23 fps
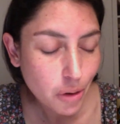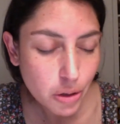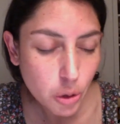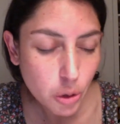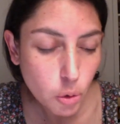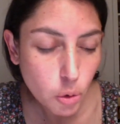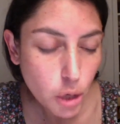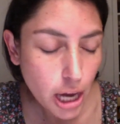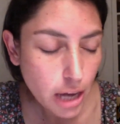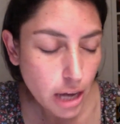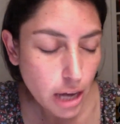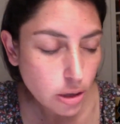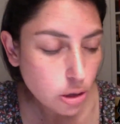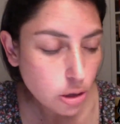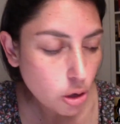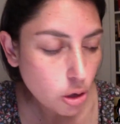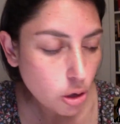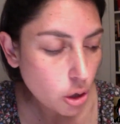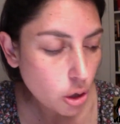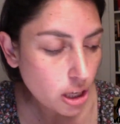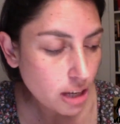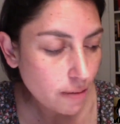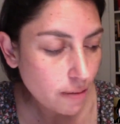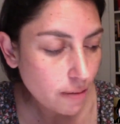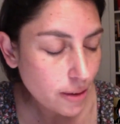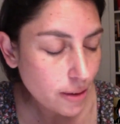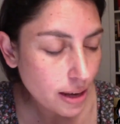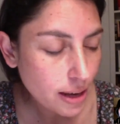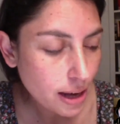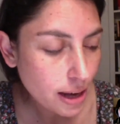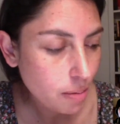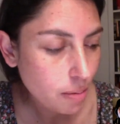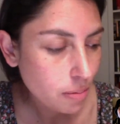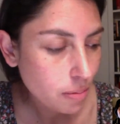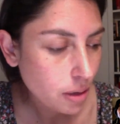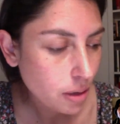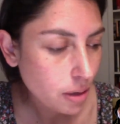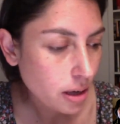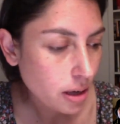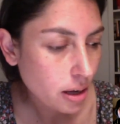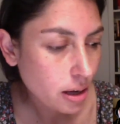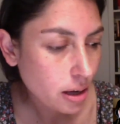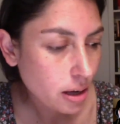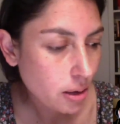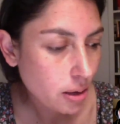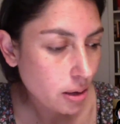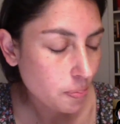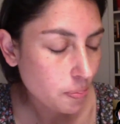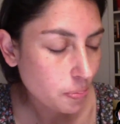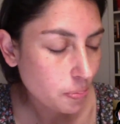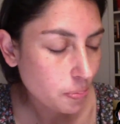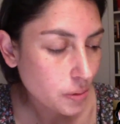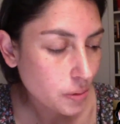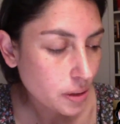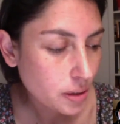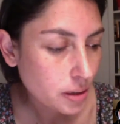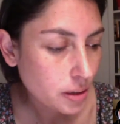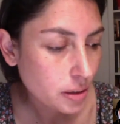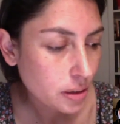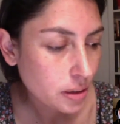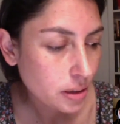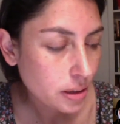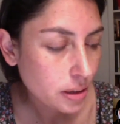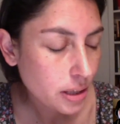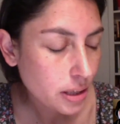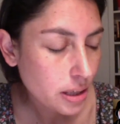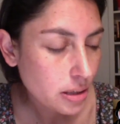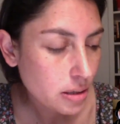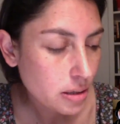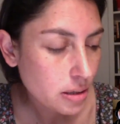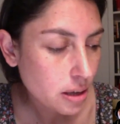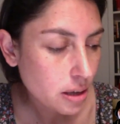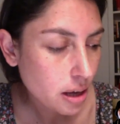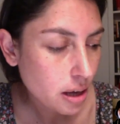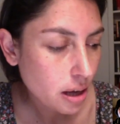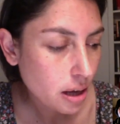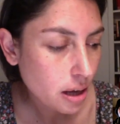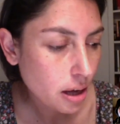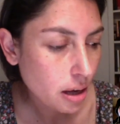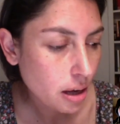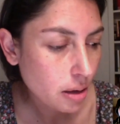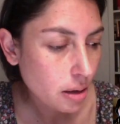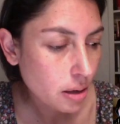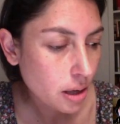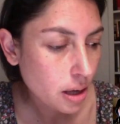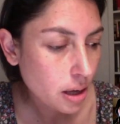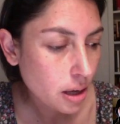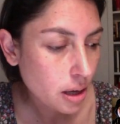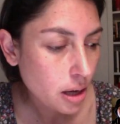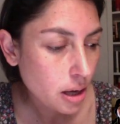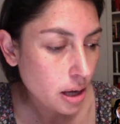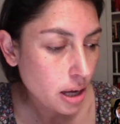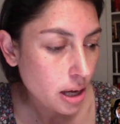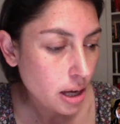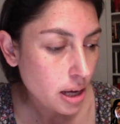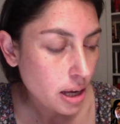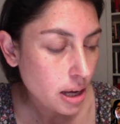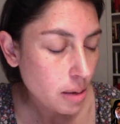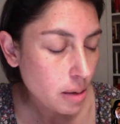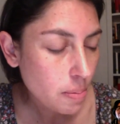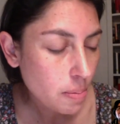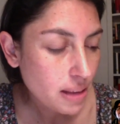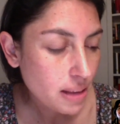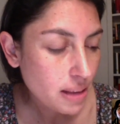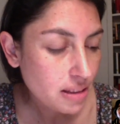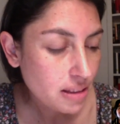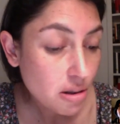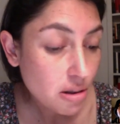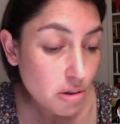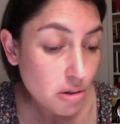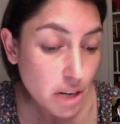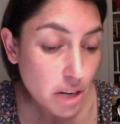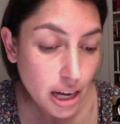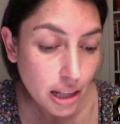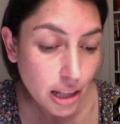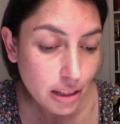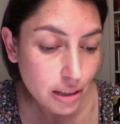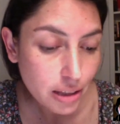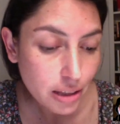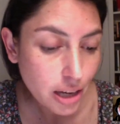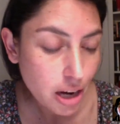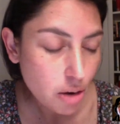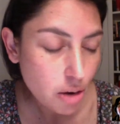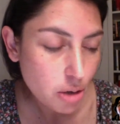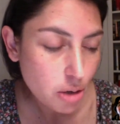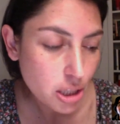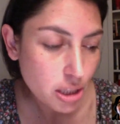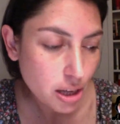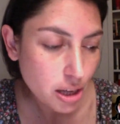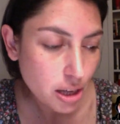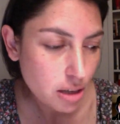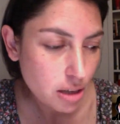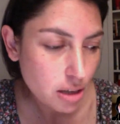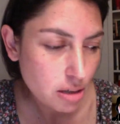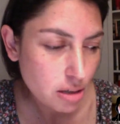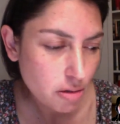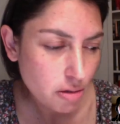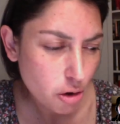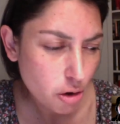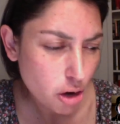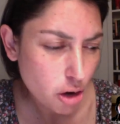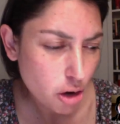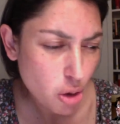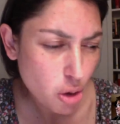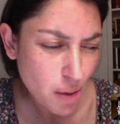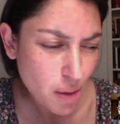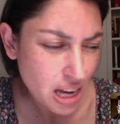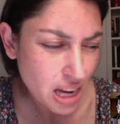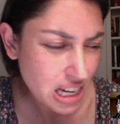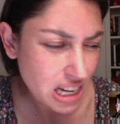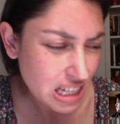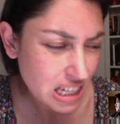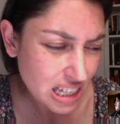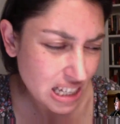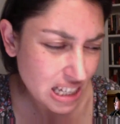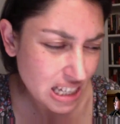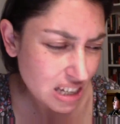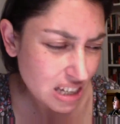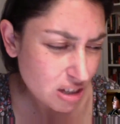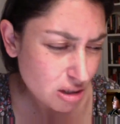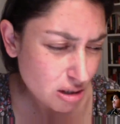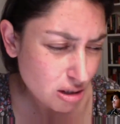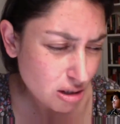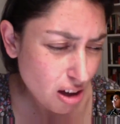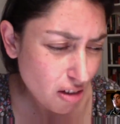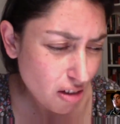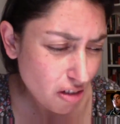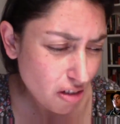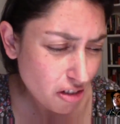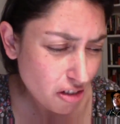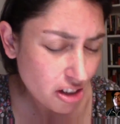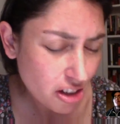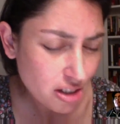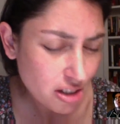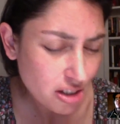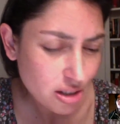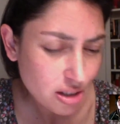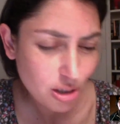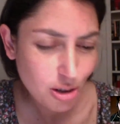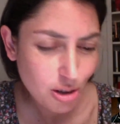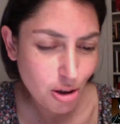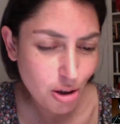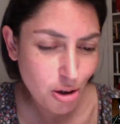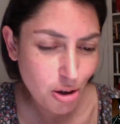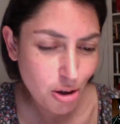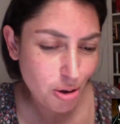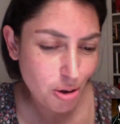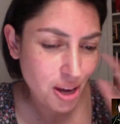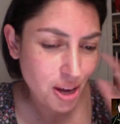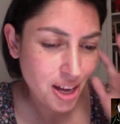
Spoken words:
UNESCO give them this immaterial heritage for humanity stuff. So